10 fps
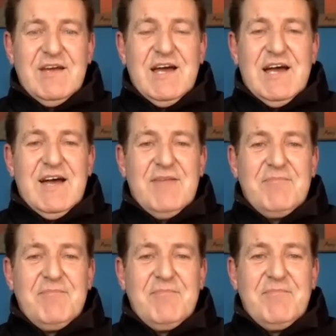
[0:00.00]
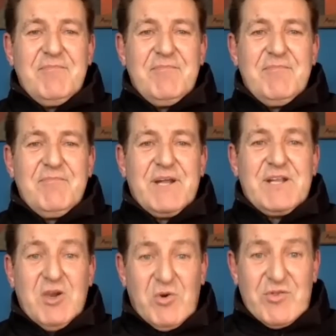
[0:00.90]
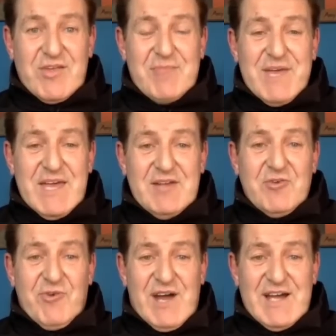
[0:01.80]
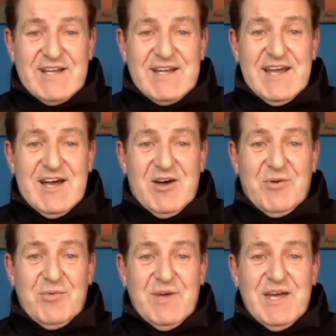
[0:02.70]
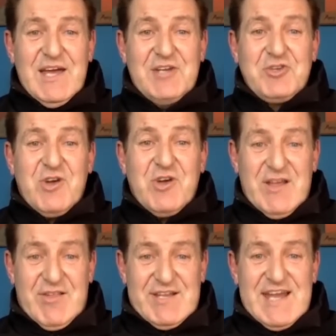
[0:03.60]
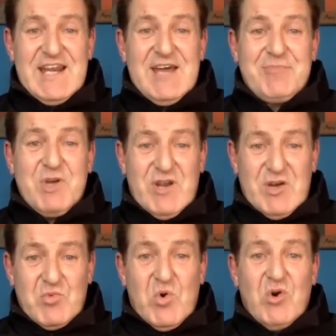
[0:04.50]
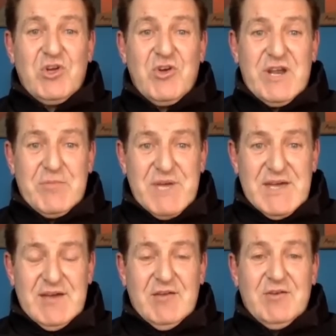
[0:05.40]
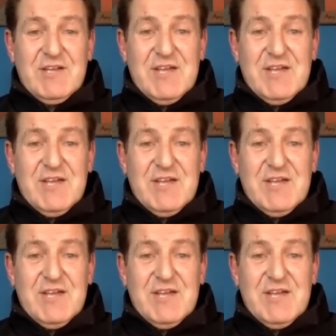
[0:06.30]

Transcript: um, but the Lord's coming in right now, and you're going to stand up, you're going to walk, you're going to be healed